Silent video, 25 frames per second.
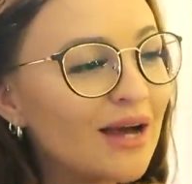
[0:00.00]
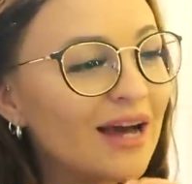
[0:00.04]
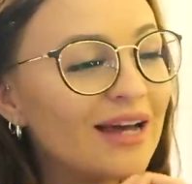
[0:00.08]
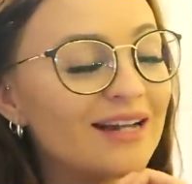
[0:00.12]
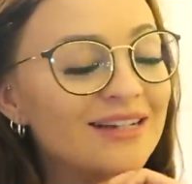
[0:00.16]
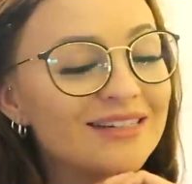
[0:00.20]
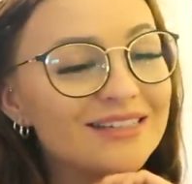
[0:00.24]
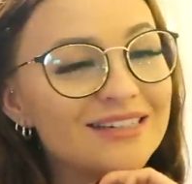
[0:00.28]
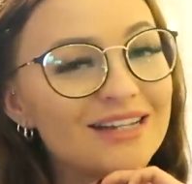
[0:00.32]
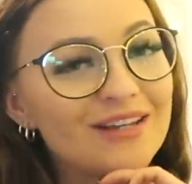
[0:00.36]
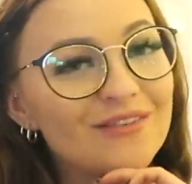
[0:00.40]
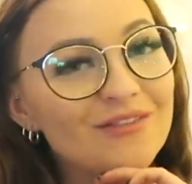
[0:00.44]

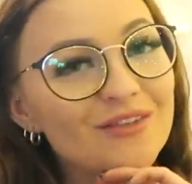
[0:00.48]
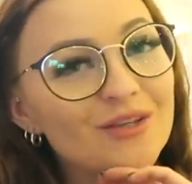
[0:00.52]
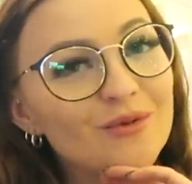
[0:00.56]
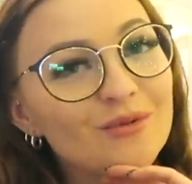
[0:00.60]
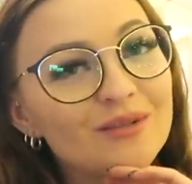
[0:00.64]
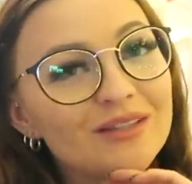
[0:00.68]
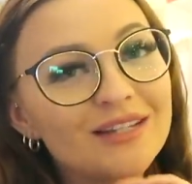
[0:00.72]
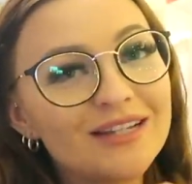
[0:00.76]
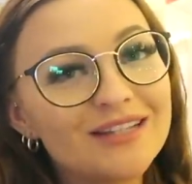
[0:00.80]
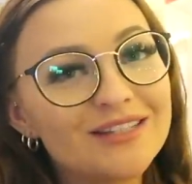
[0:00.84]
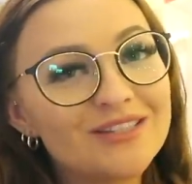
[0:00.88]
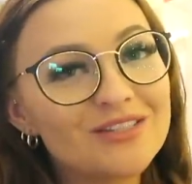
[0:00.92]
and if you
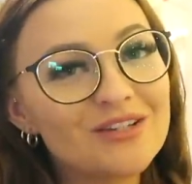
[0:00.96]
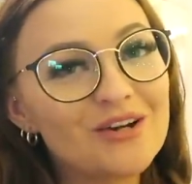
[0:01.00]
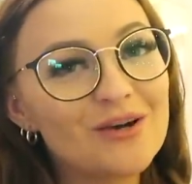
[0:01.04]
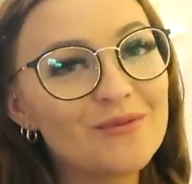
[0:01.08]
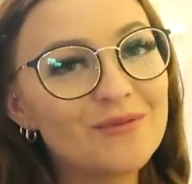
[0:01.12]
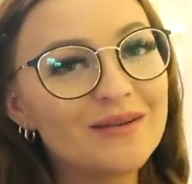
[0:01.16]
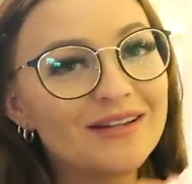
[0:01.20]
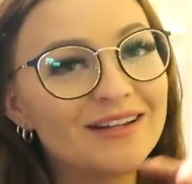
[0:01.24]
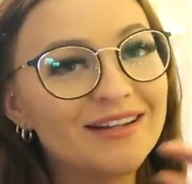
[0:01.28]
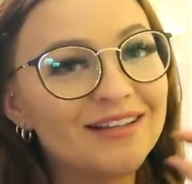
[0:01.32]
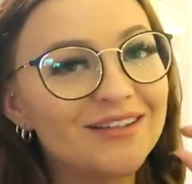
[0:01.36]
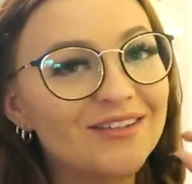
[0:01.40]
would like to
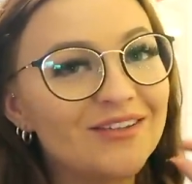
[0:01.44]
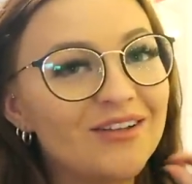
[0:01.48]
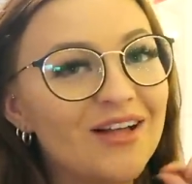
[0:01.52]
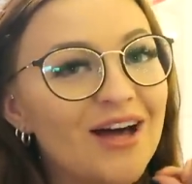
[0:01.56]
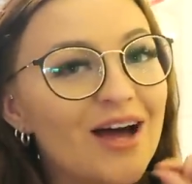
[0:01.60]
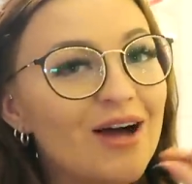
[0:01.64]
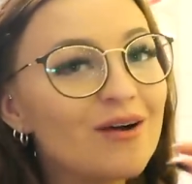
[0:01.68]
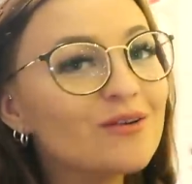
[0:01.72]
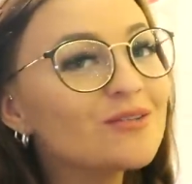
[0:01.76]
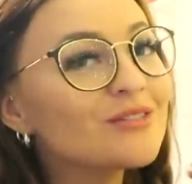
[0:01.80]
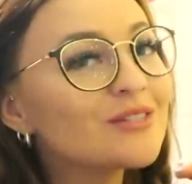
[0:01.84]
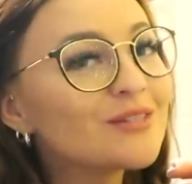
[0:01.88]
comment a little
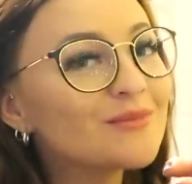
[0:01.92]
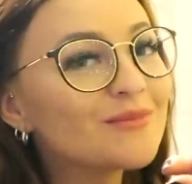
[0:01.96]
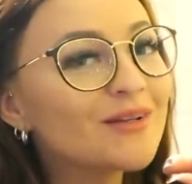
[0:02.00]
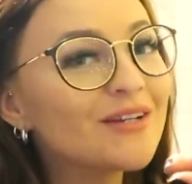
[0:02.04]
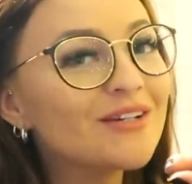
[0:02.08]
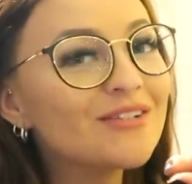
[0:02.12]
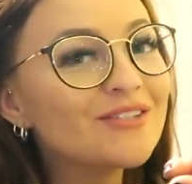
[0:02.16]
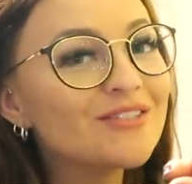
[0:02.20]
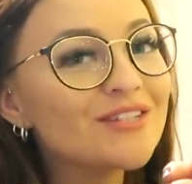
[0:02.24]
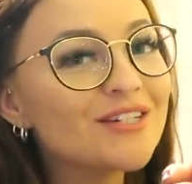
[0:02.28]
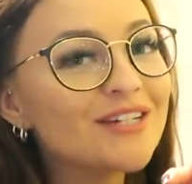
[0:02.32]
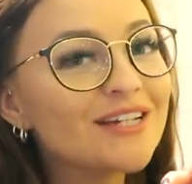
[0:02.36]
house
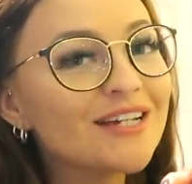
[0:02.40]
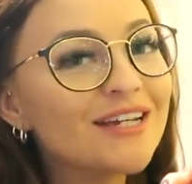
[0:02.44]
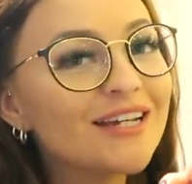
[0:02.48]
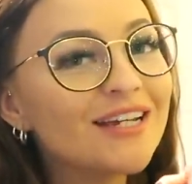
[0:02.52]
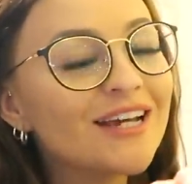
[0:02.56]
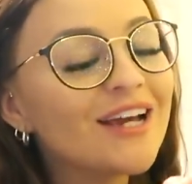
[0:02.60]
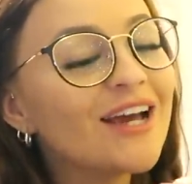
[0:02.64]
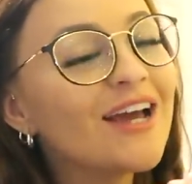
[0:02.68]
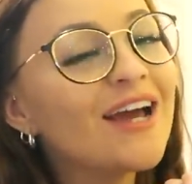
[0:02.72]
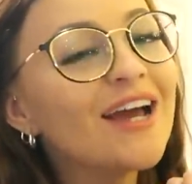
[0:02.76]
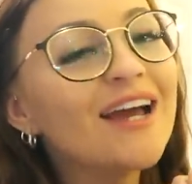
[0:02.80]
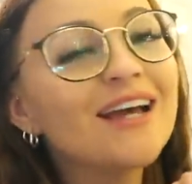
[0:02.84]
emoji,